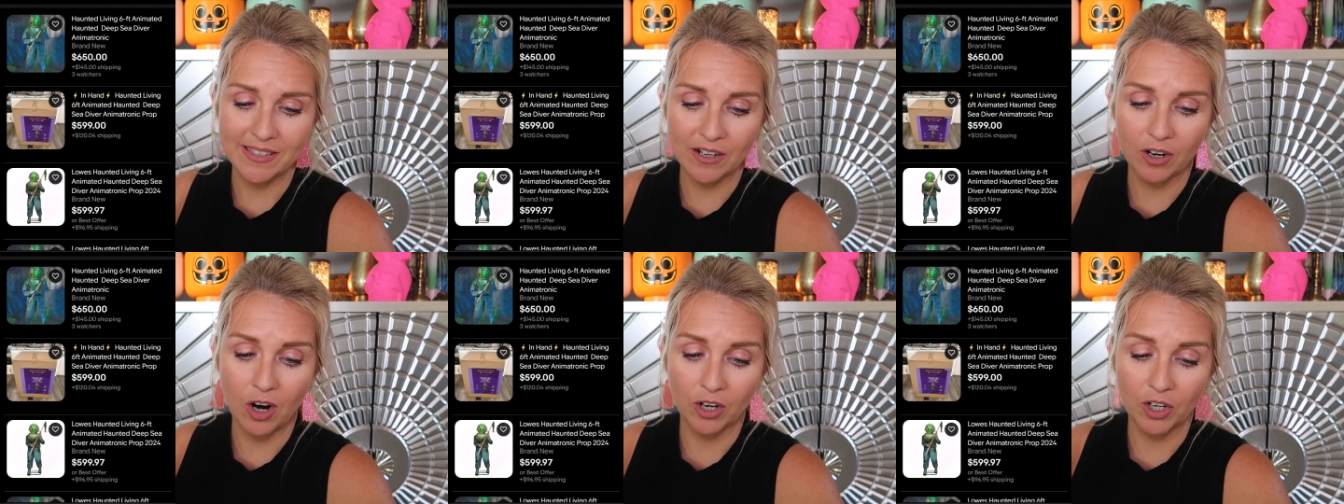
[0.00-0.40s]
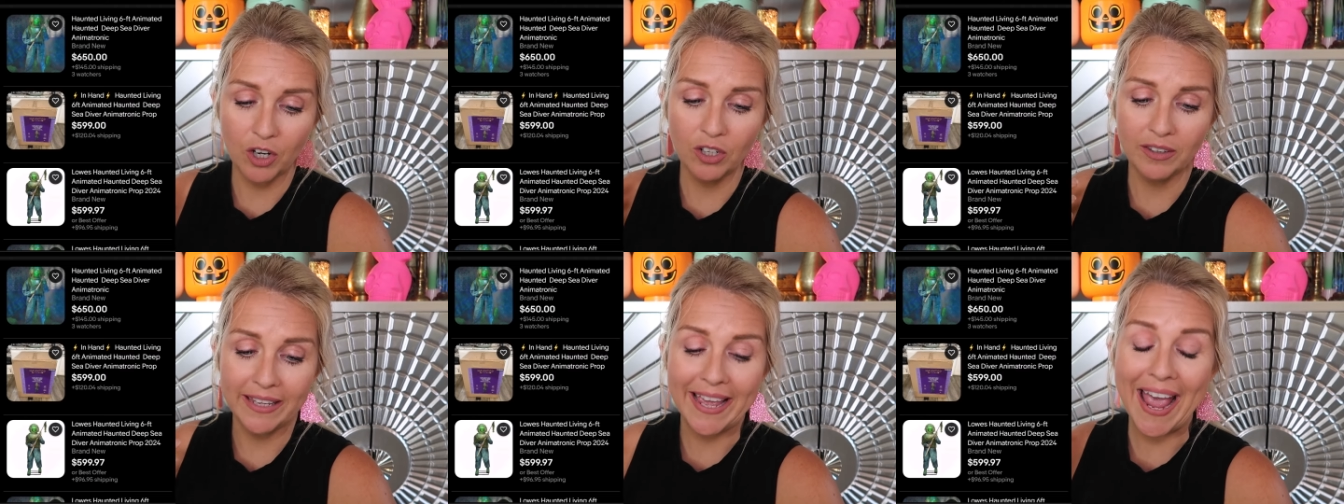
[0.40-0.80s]
There are
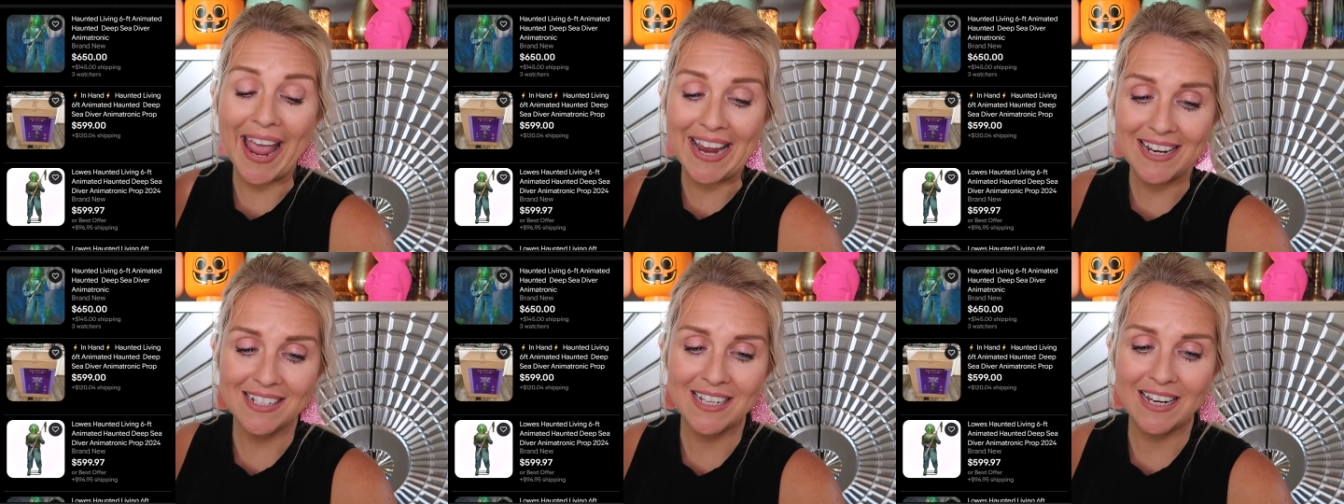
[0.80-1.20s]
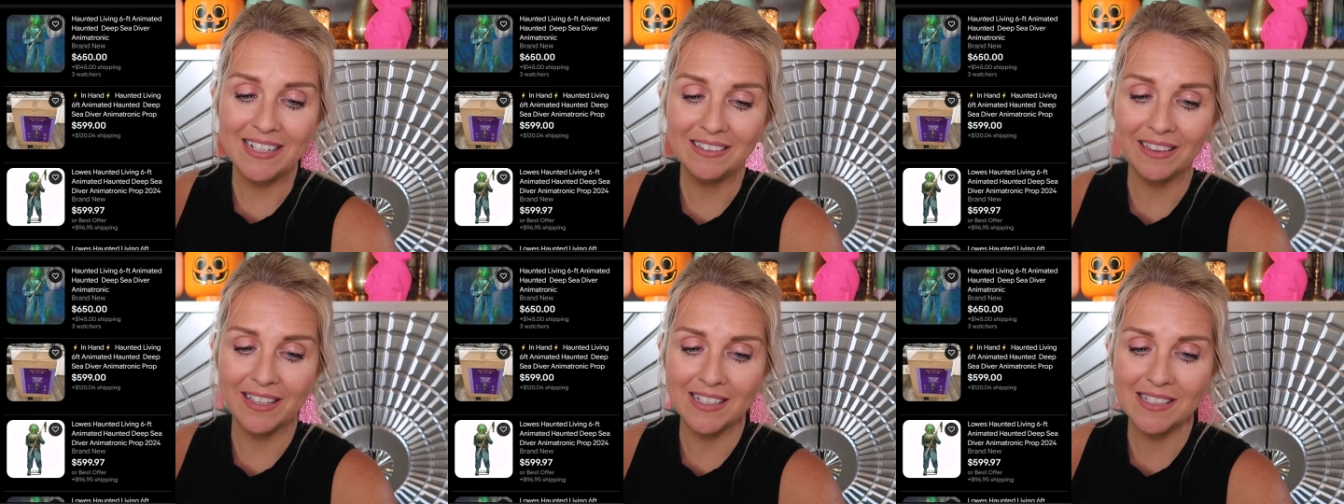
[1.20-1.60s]
currently
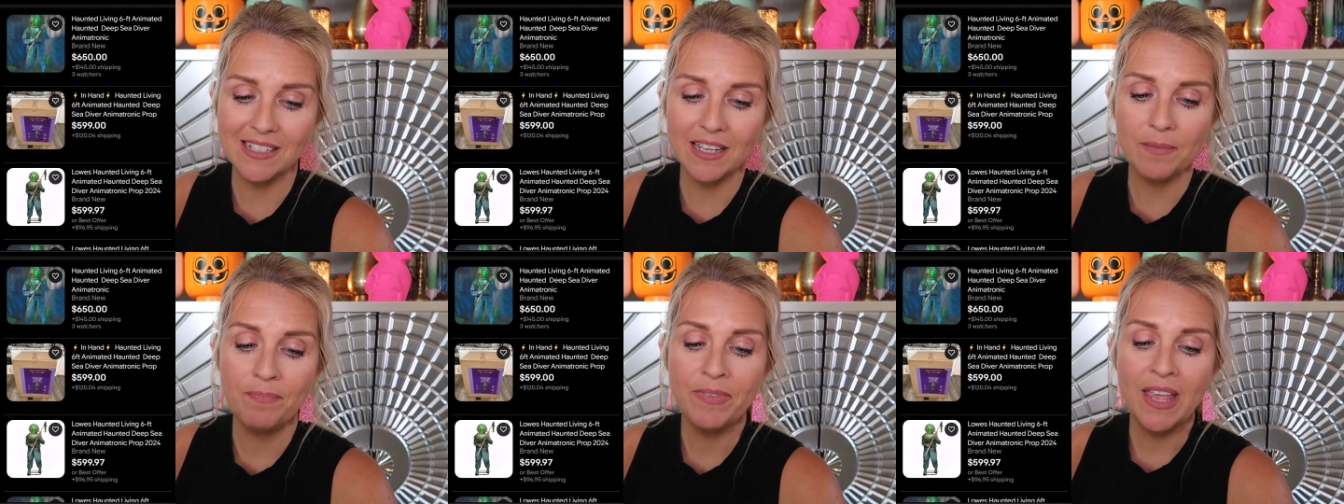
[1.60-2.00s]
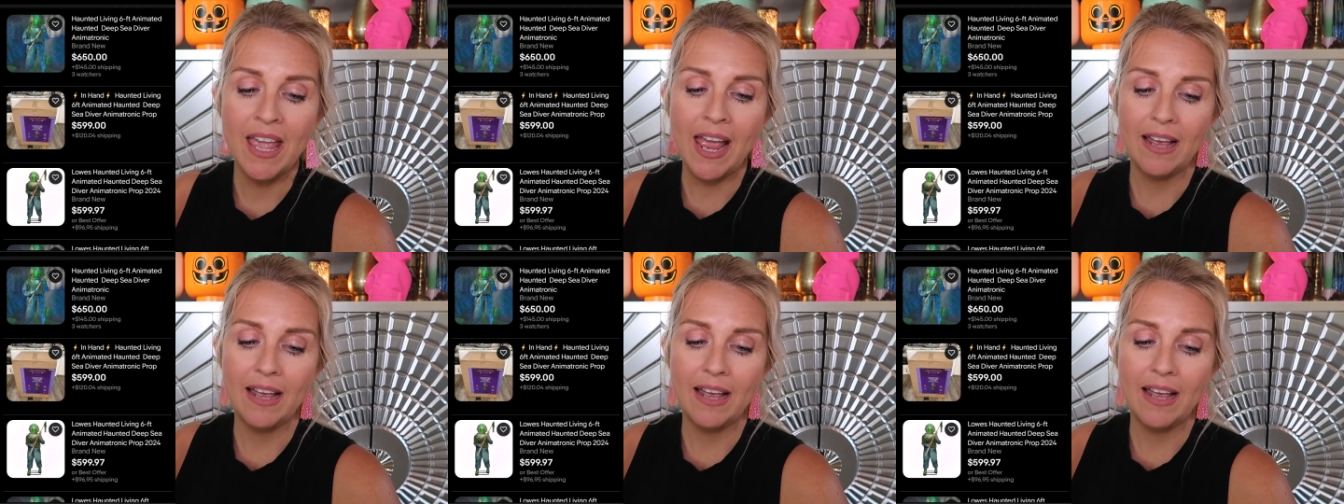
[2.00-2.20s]
eighteen listed,